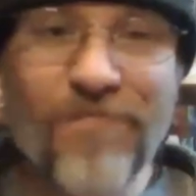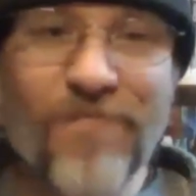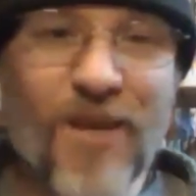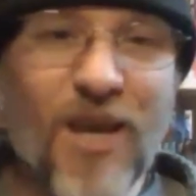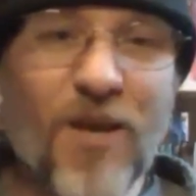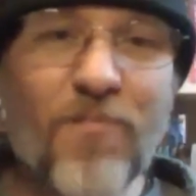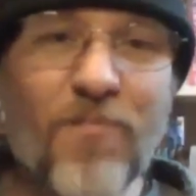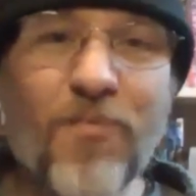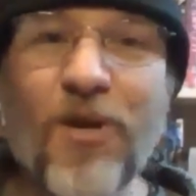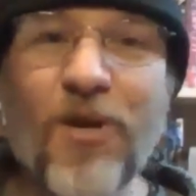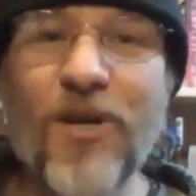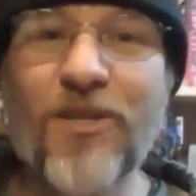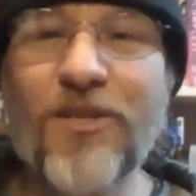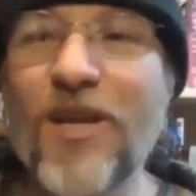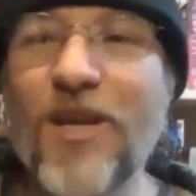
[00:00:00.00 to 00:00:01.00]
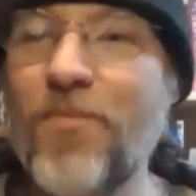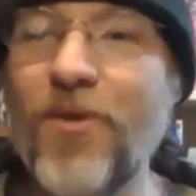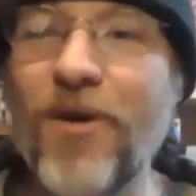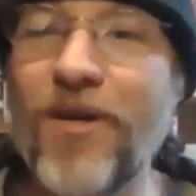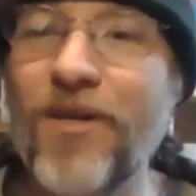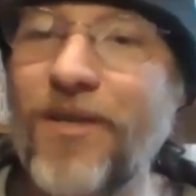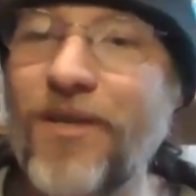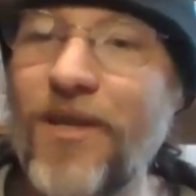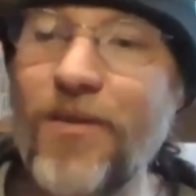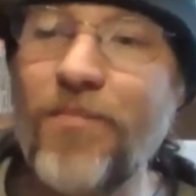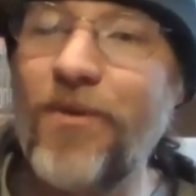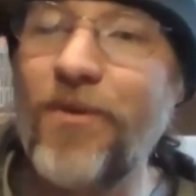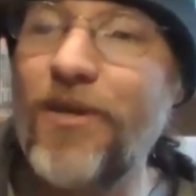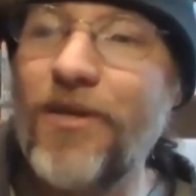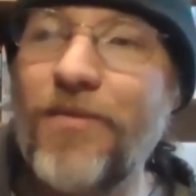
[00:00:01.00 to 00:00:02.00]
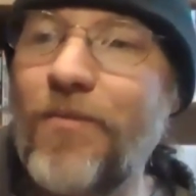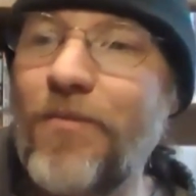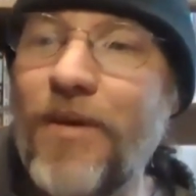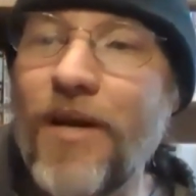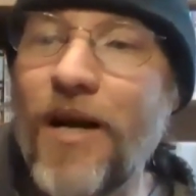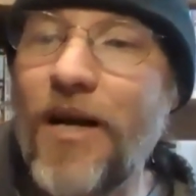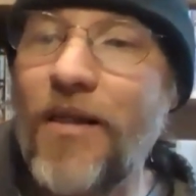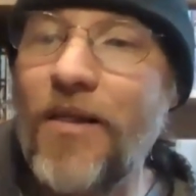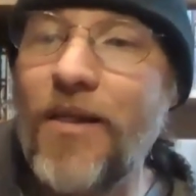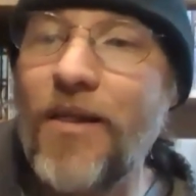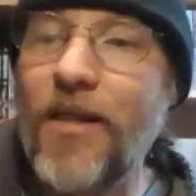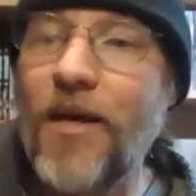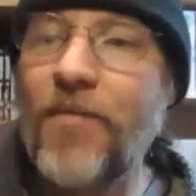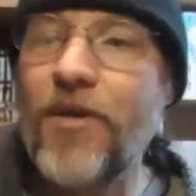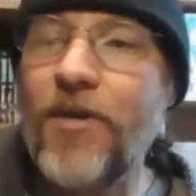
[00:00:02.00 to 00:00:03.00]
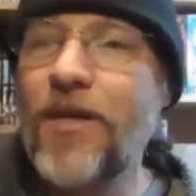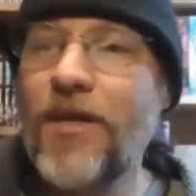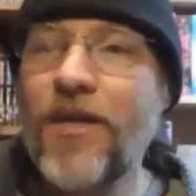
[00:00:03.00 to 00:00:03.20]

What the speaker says: A+, A+, A+ for me. I love it.